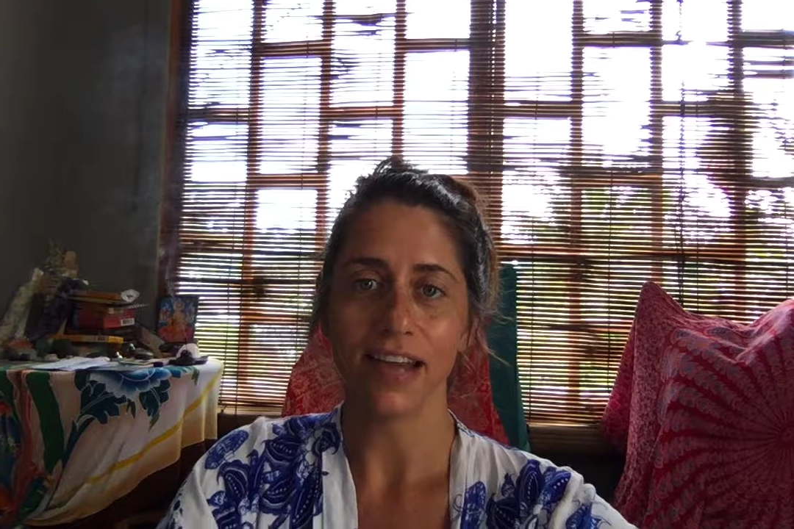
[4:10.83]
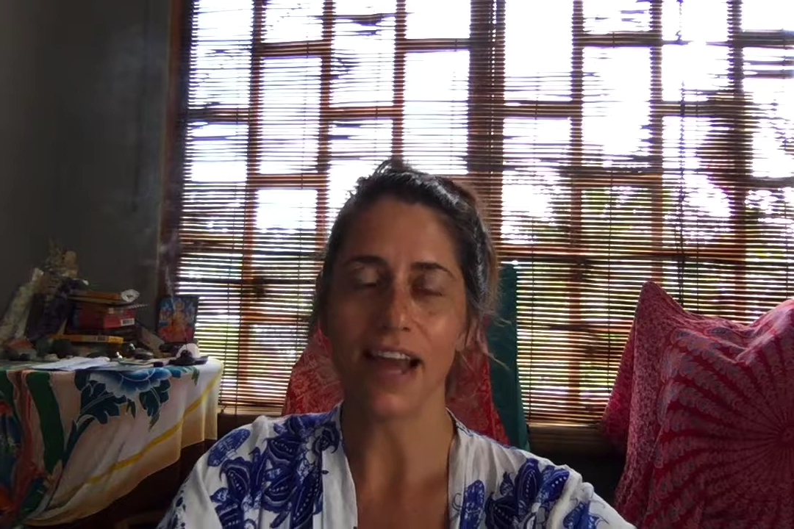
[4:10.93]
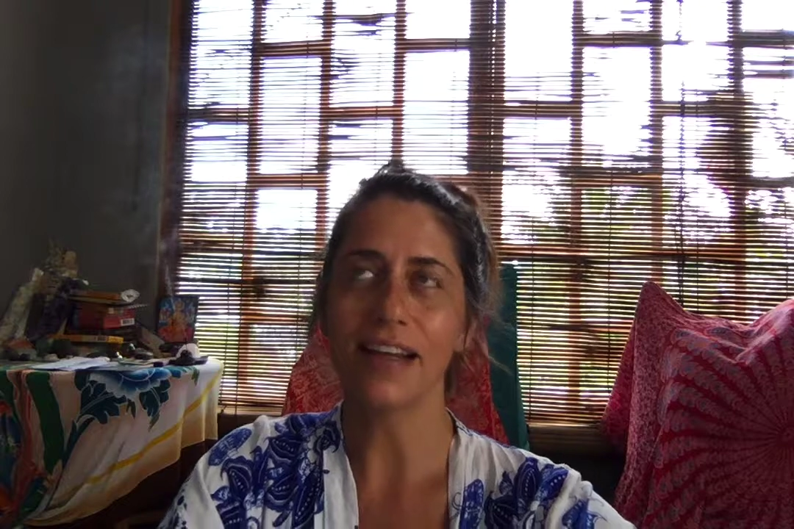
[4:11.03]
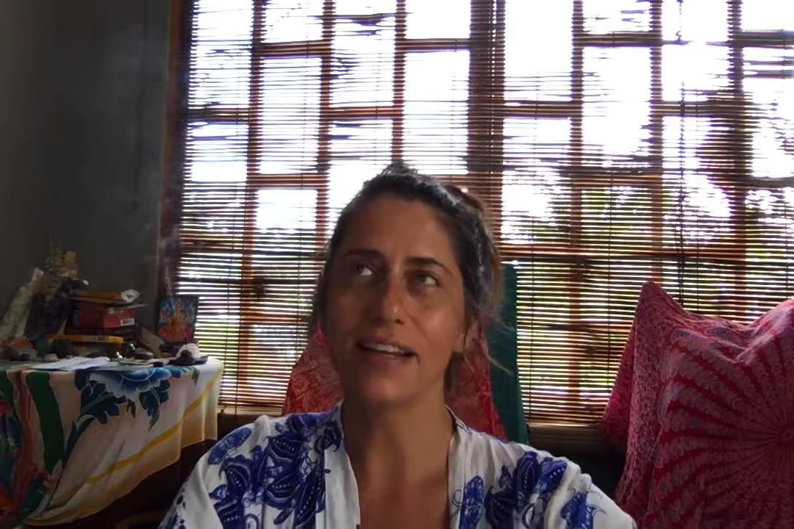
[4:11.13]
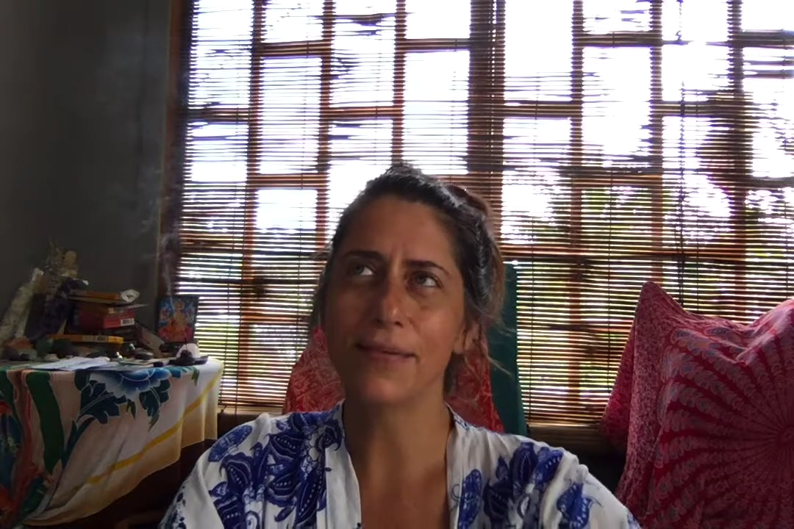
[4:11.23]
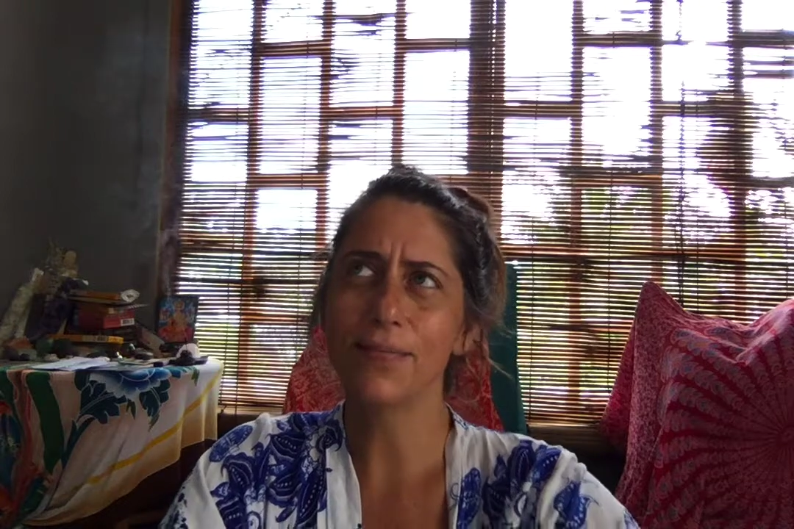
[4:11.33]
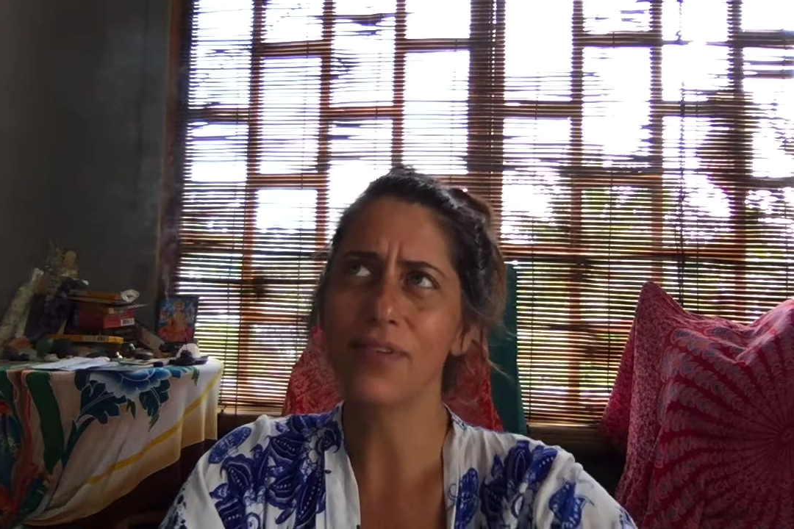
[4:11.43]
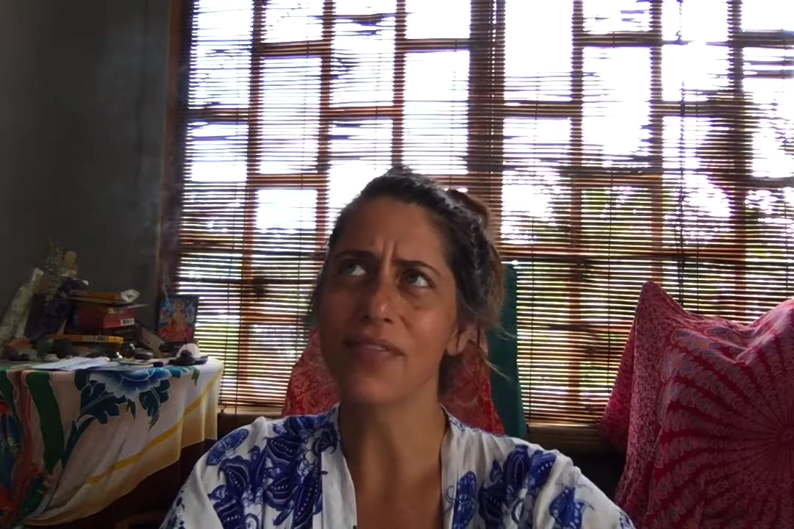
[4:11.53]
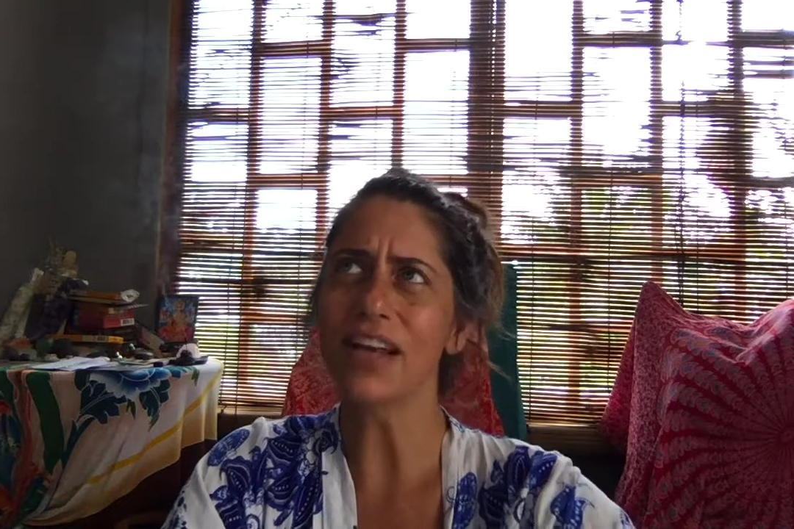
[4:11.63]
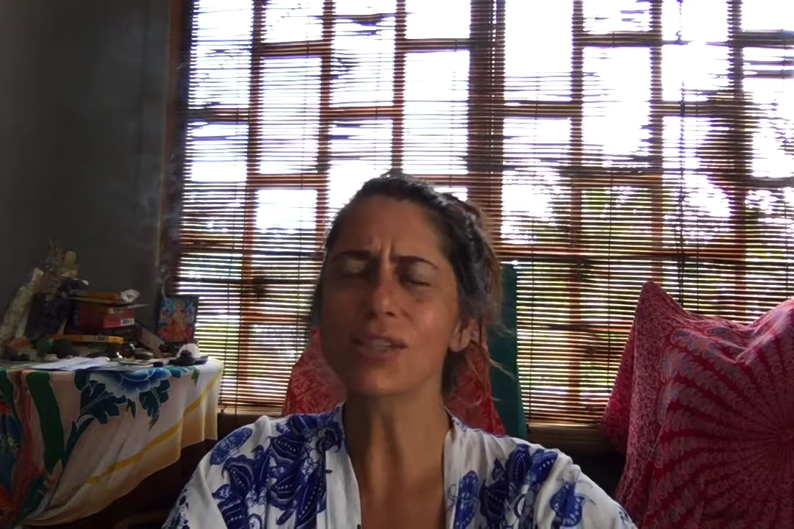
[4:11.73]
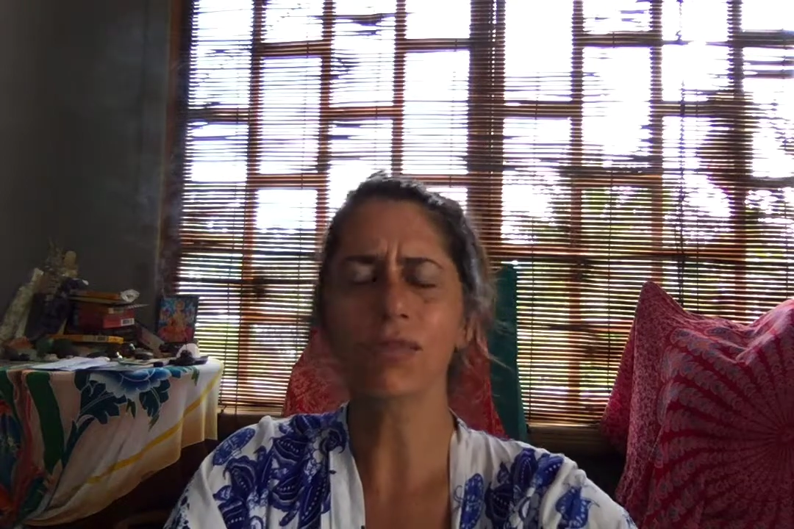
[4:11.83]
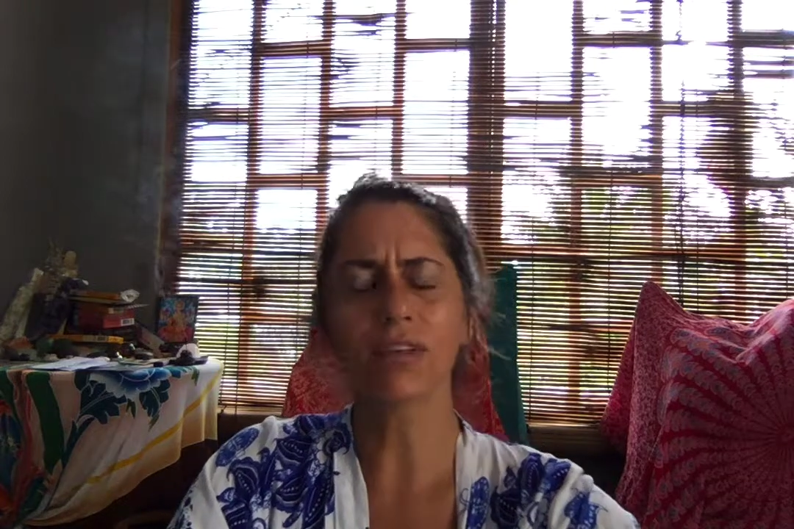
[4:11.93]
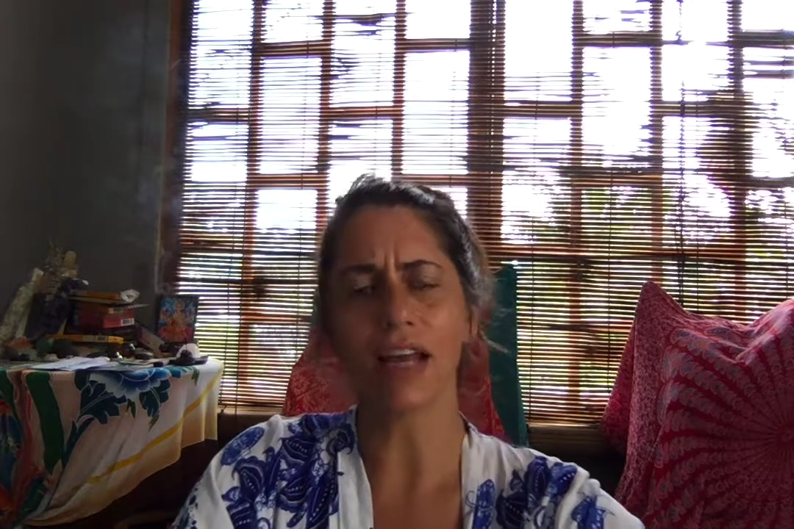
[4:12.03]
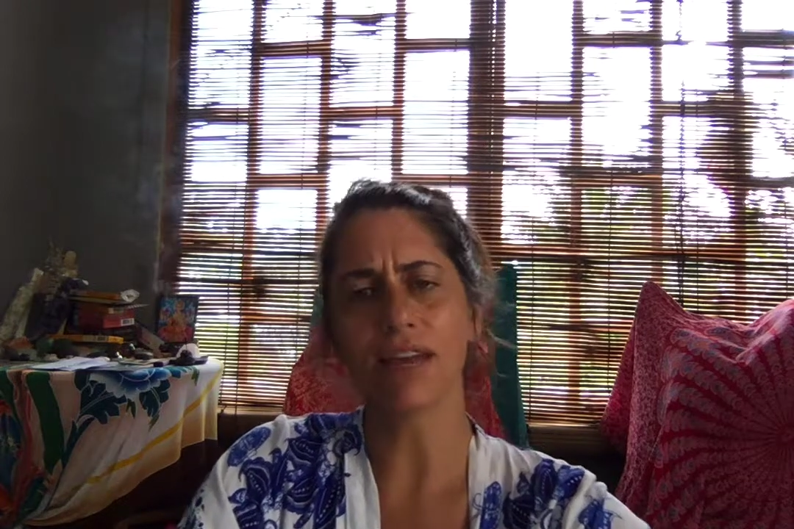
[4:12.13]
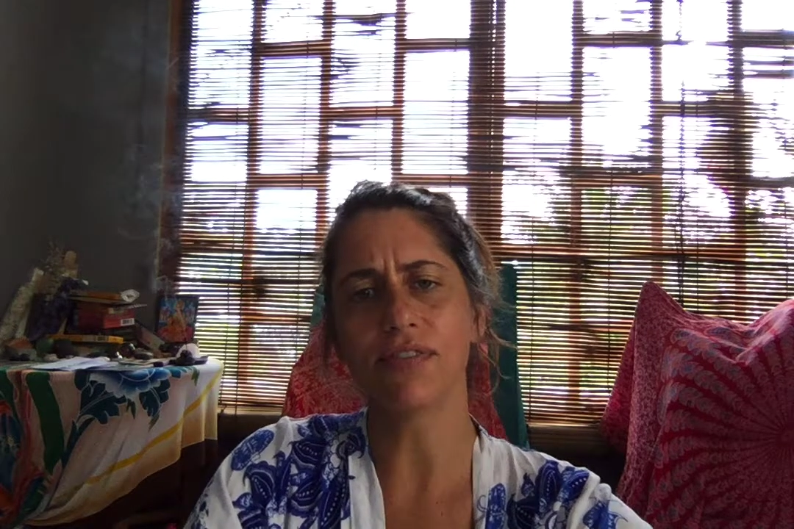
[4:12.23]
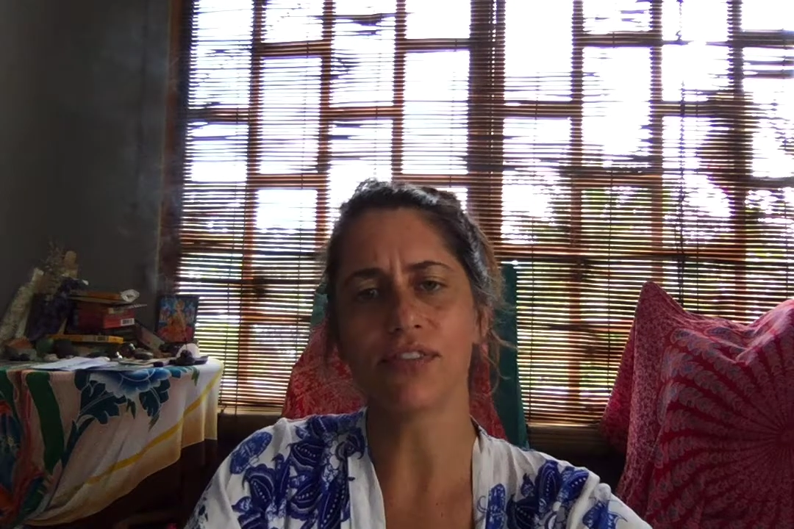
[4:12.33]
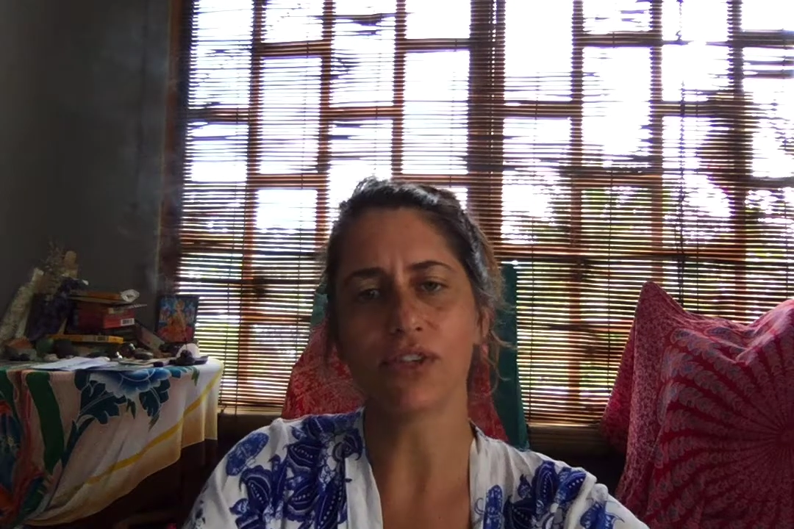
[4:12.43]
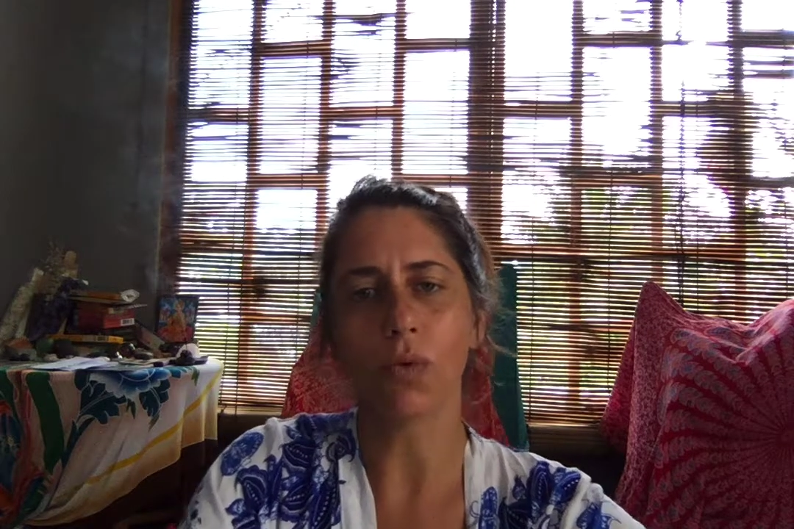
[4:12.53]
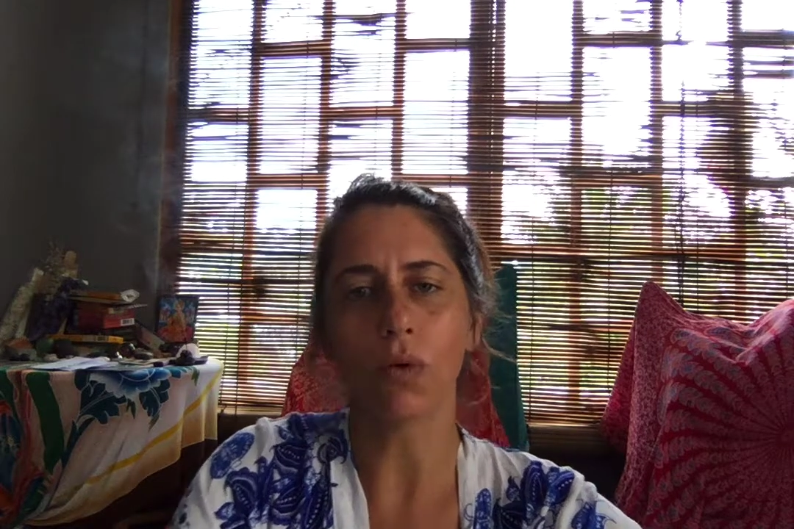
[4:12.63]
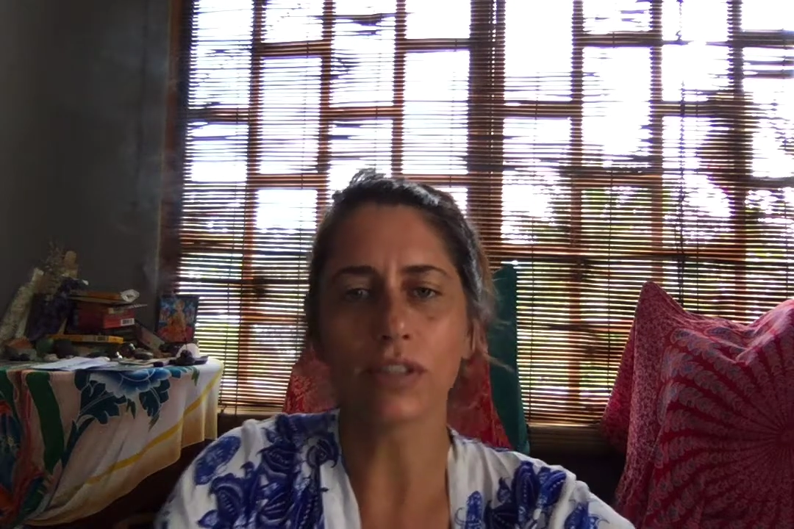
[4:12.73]
And that's where life is
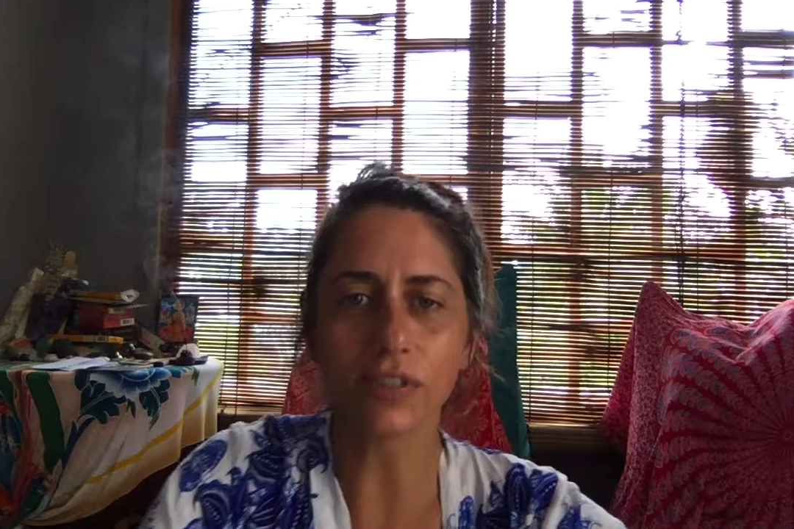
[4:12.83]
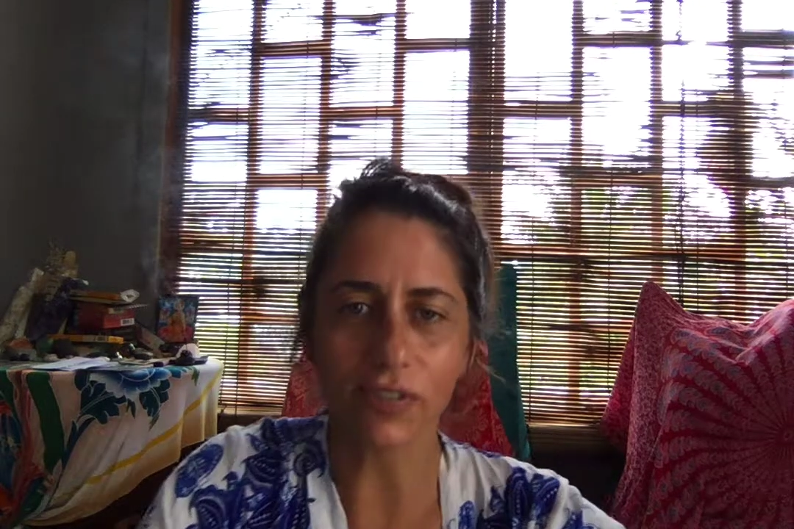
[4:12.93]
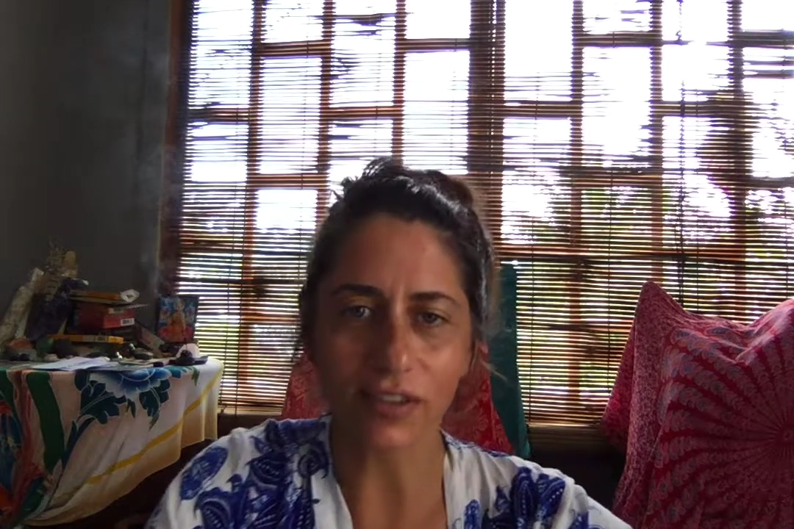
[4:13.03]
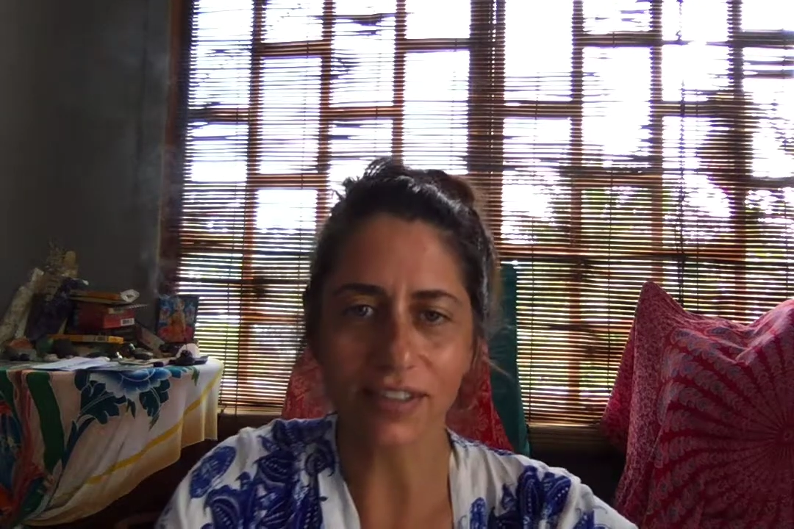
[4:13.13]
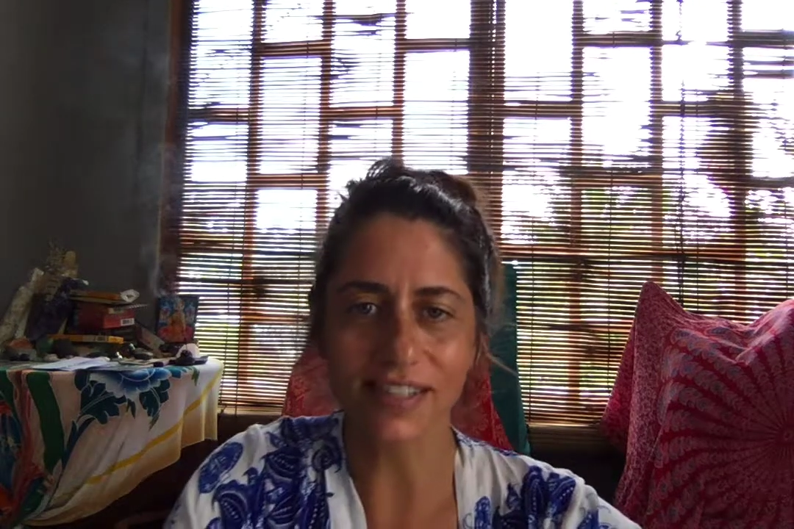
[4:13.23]
so wonderful,